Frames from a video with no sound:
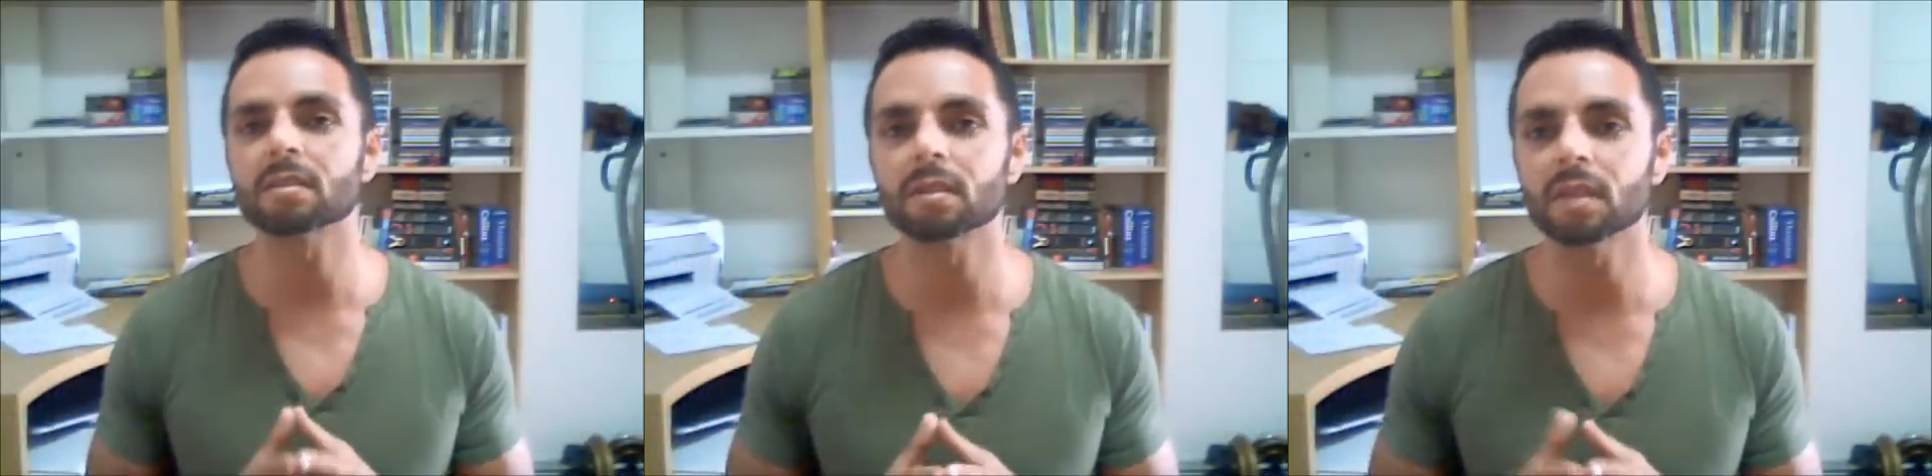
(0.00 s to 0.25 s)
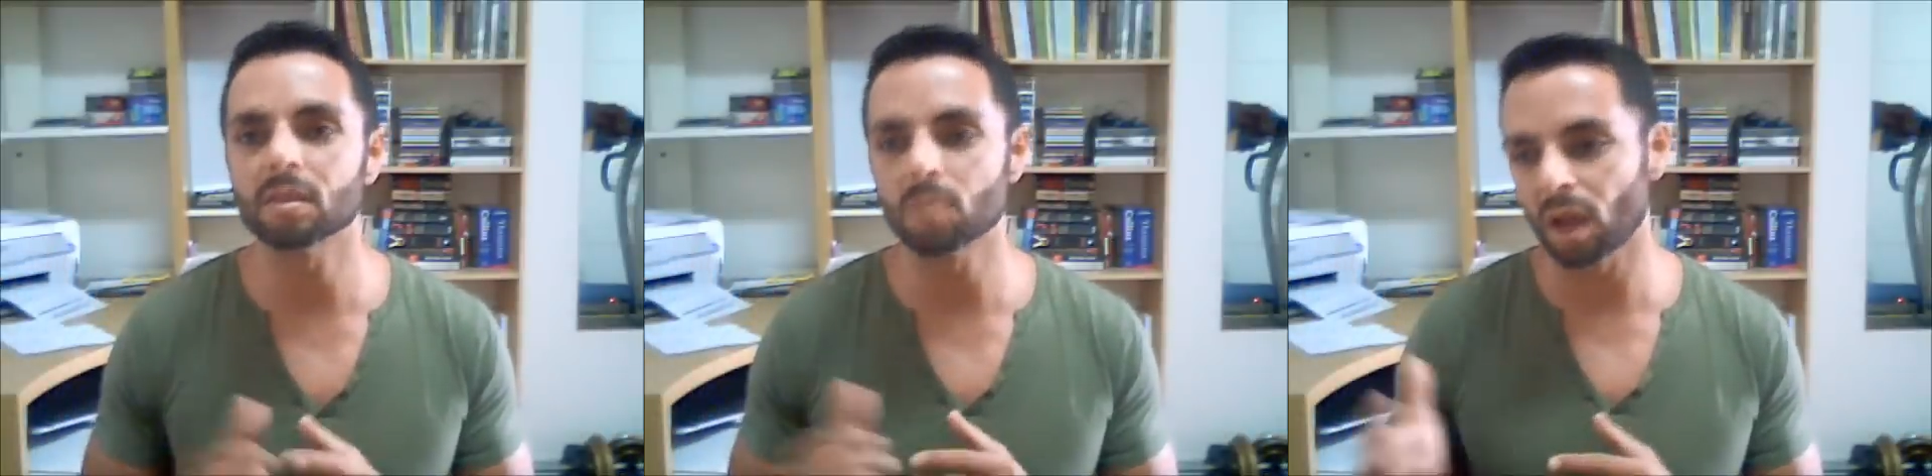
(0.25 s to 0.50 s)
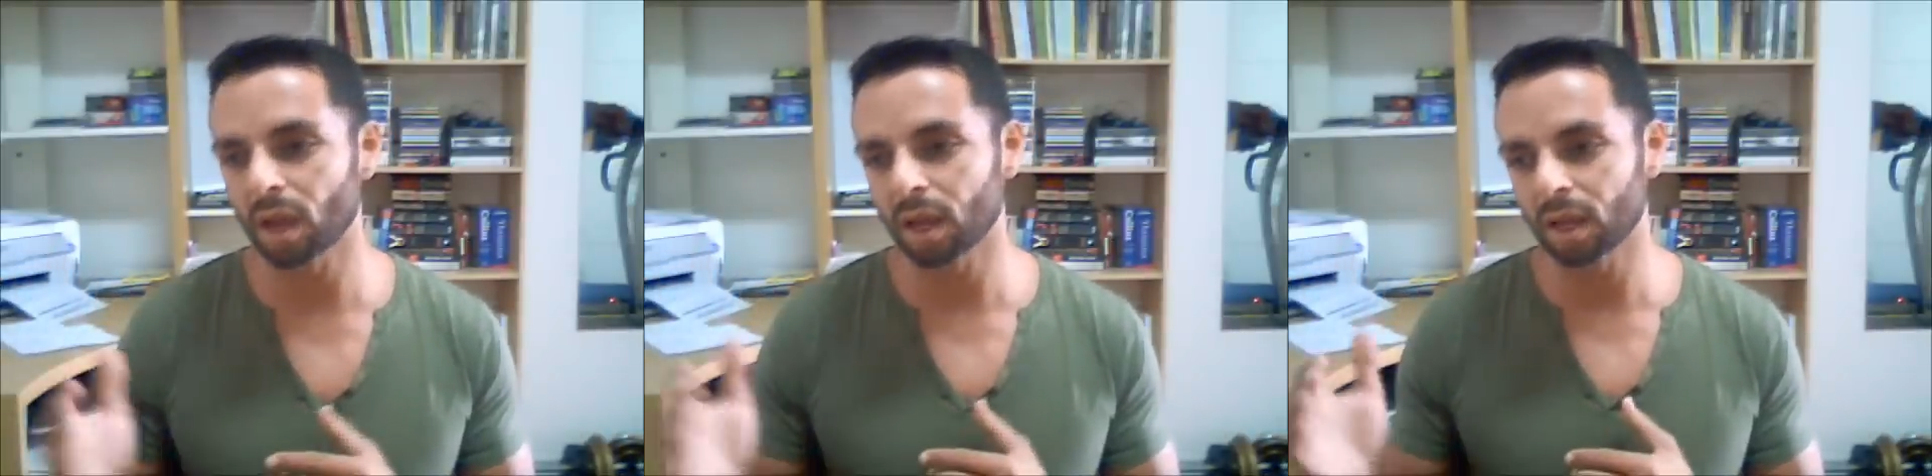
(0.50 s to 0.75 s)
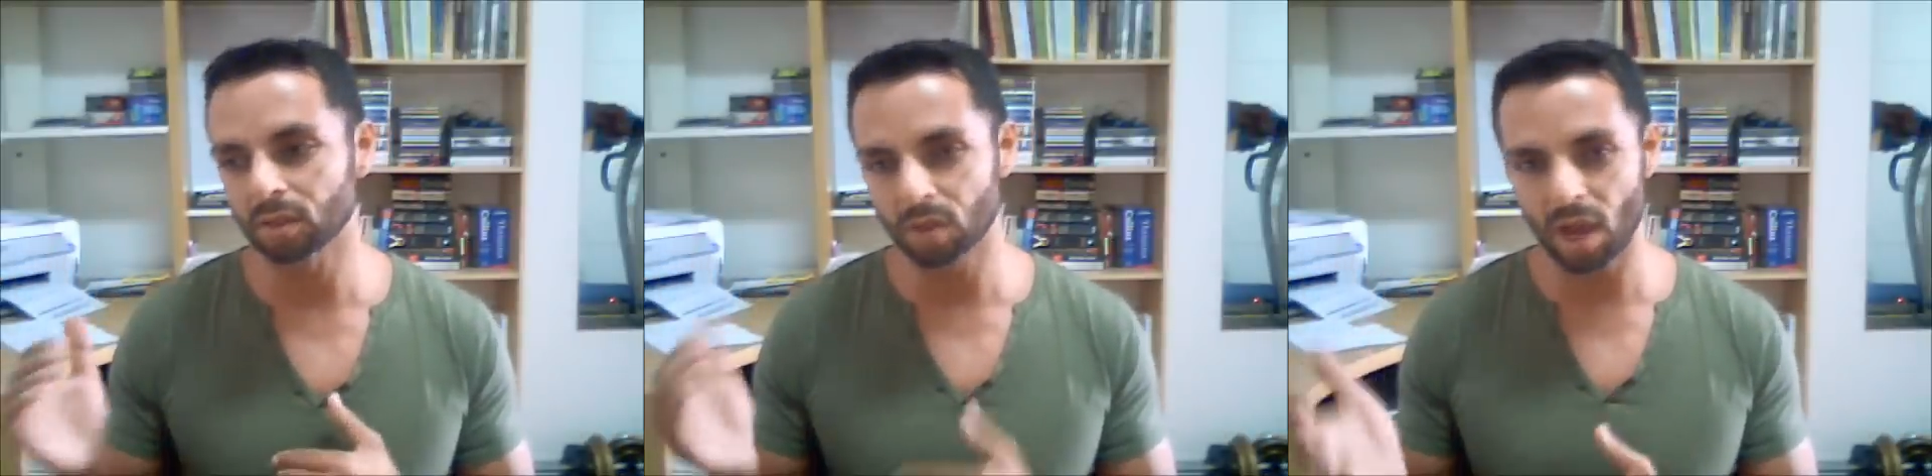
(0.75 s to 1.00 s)
in
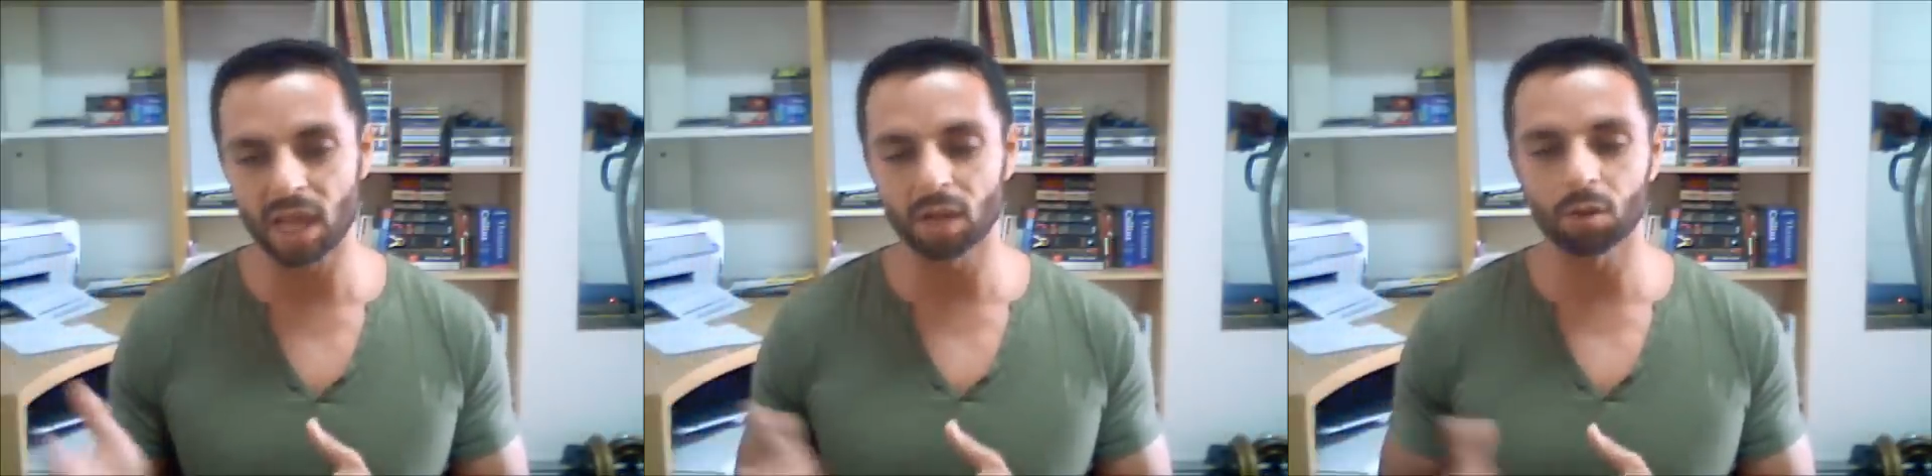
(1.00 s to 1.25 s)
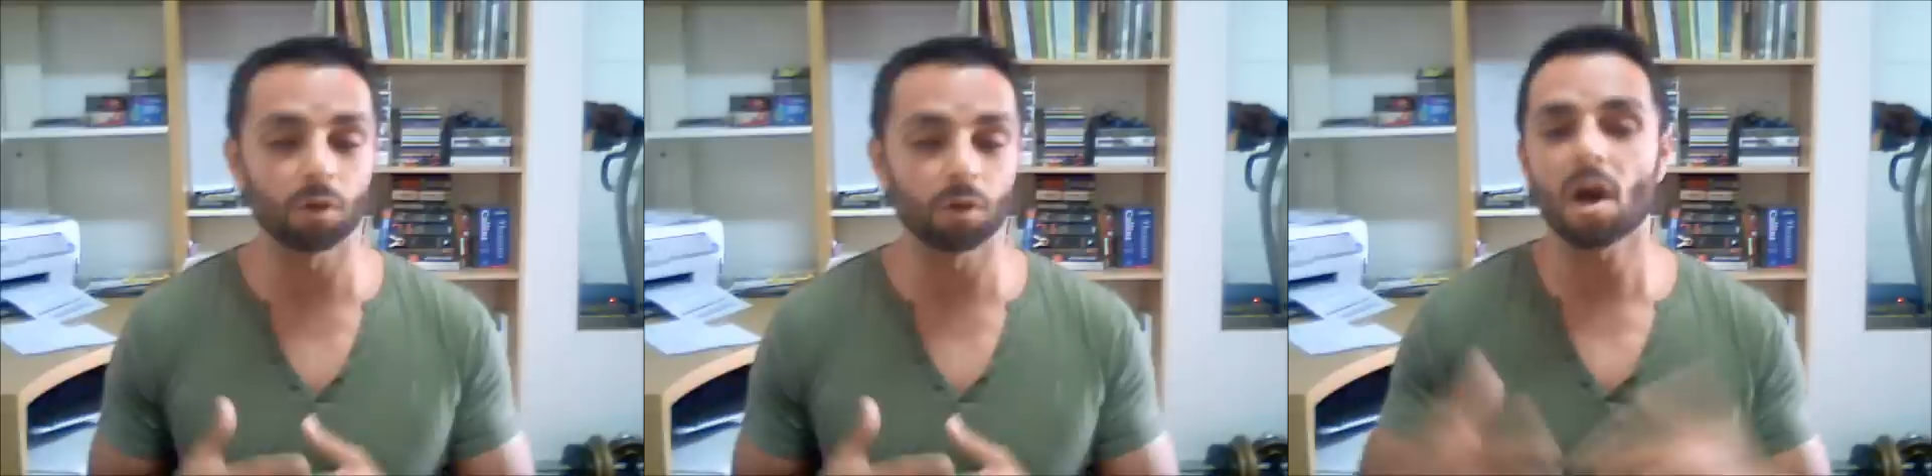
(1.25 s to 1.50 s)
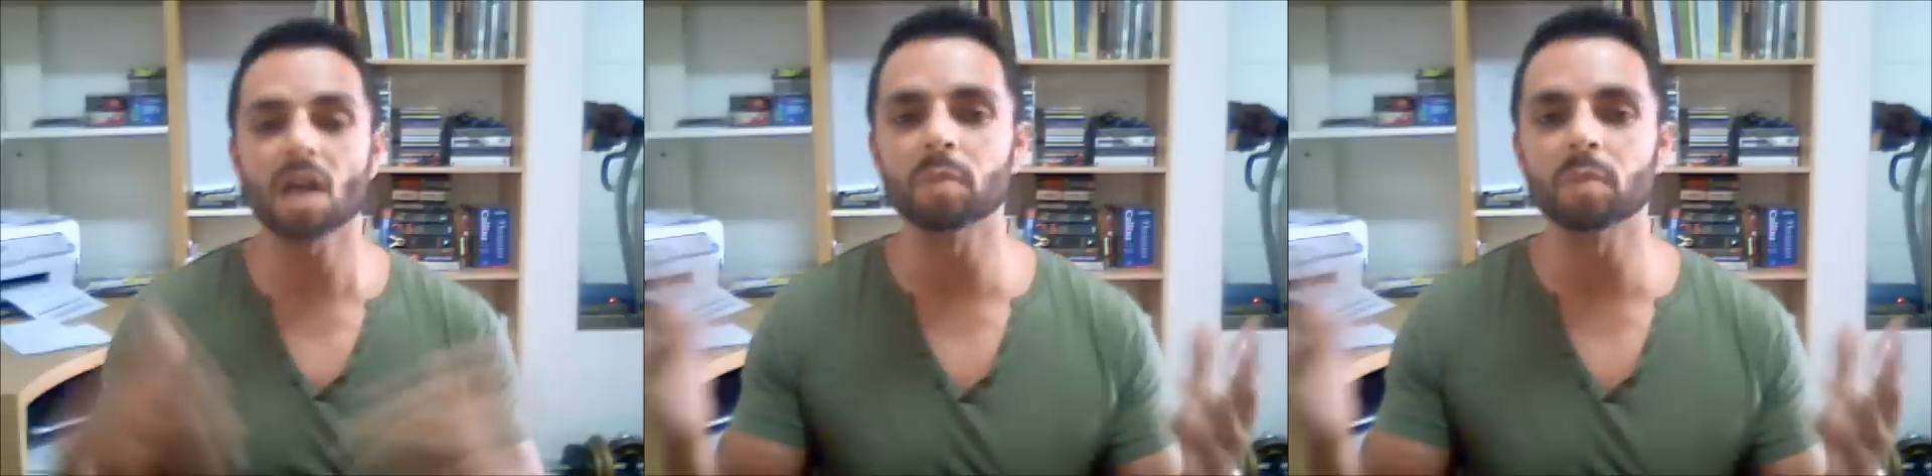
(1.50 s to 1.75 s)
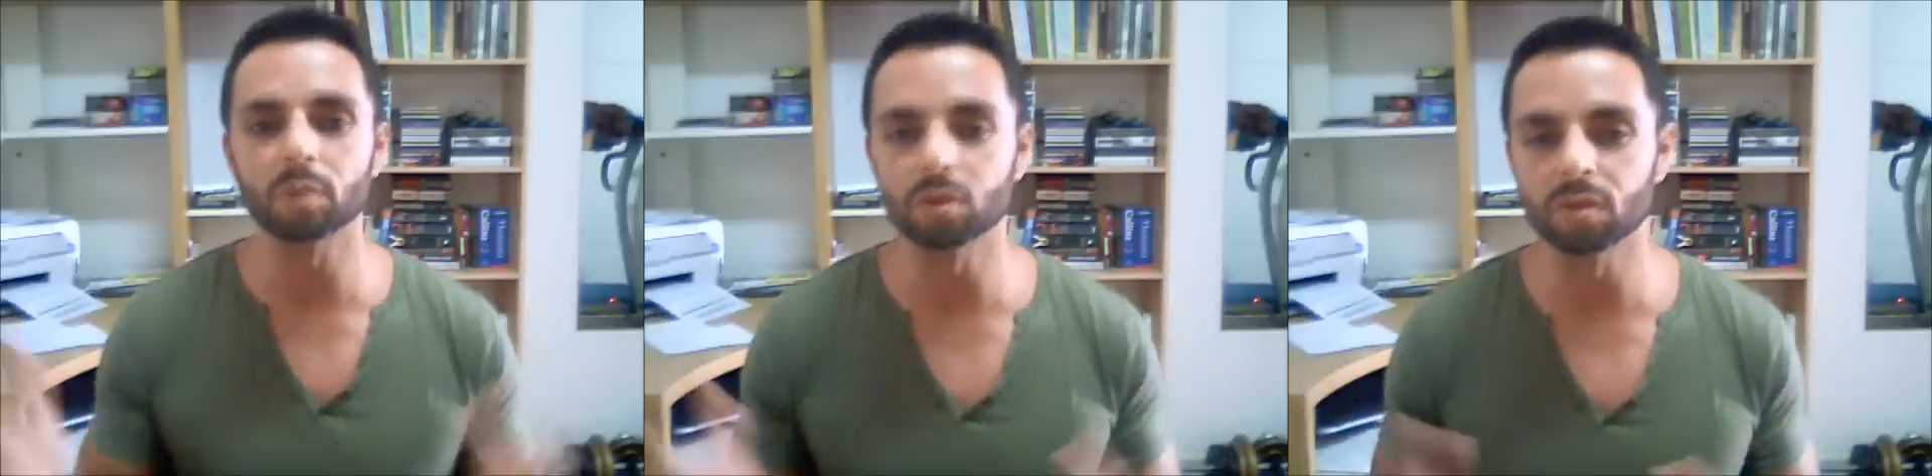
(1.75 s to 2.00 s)
my diet, or a lot of
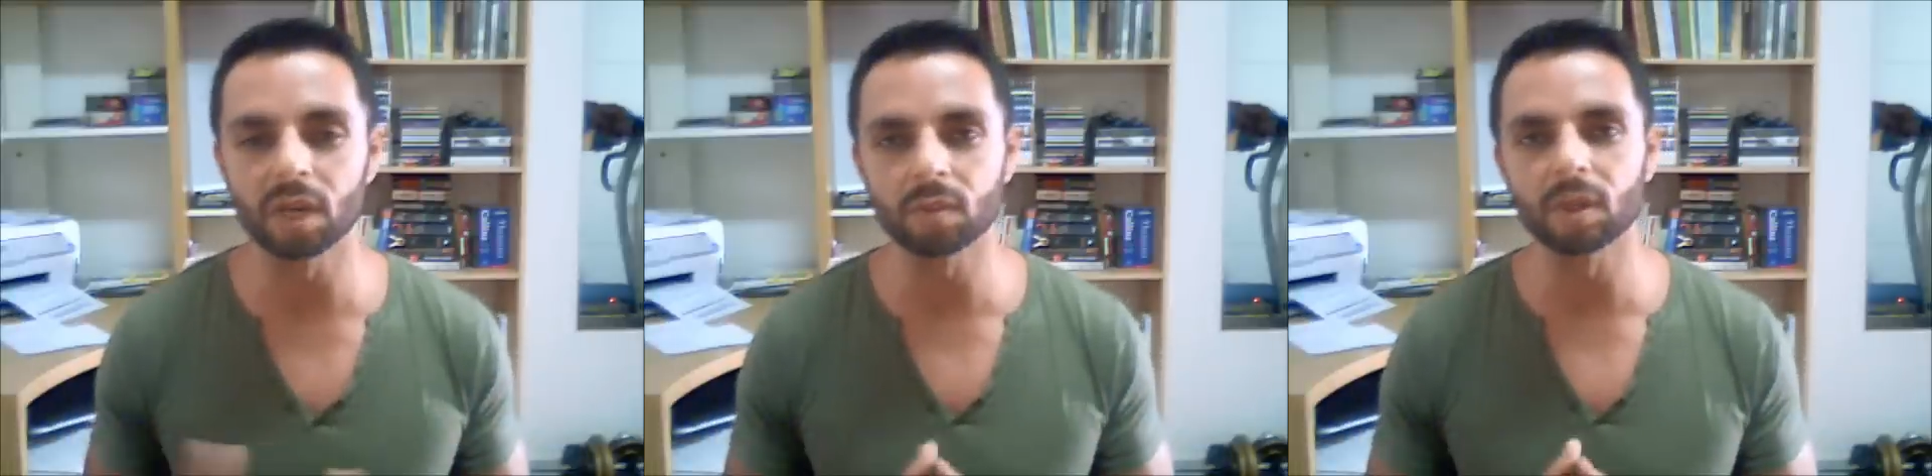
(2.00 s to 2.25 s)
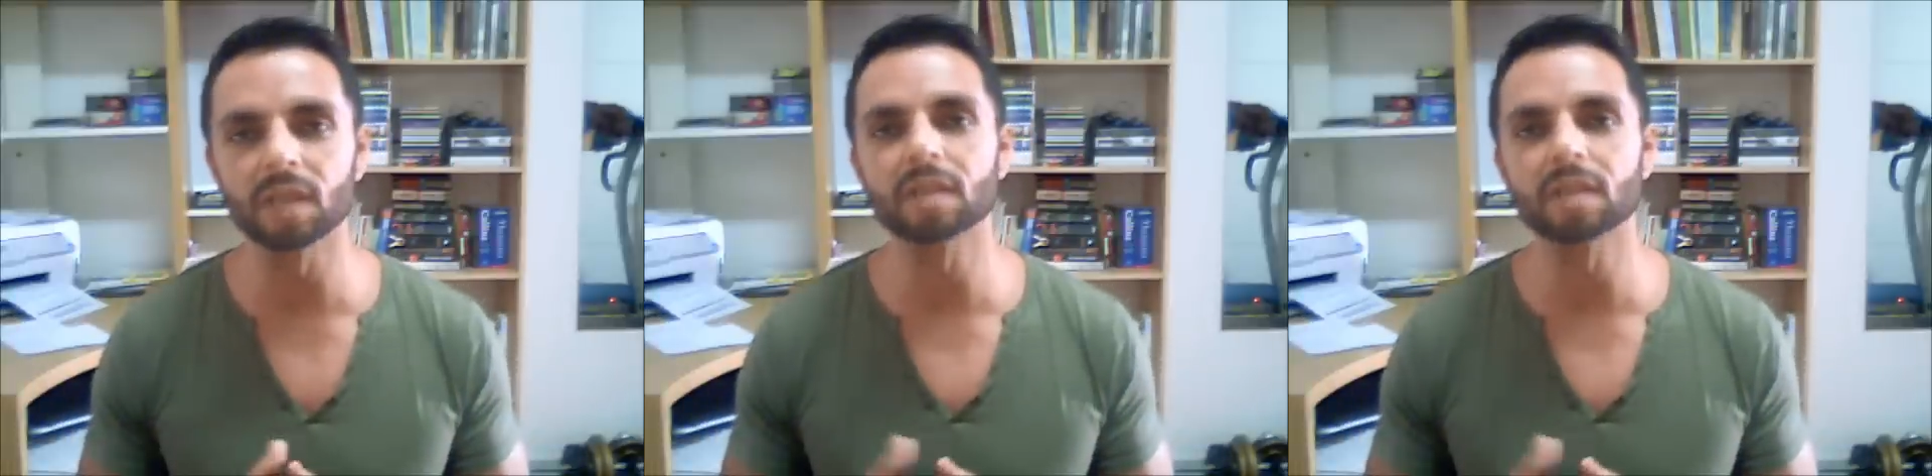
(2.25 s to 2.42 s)
people do anyway,